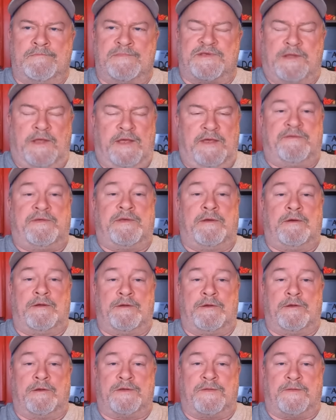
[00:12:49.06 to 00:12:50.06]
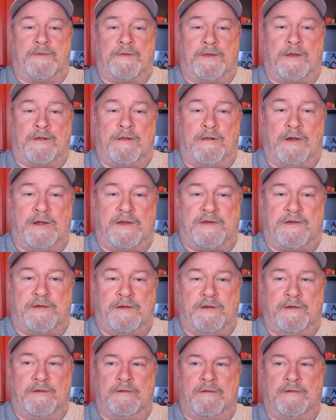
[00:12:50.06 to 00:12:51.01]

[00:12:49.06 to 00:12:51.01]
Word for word: slave cylinders for the clutch.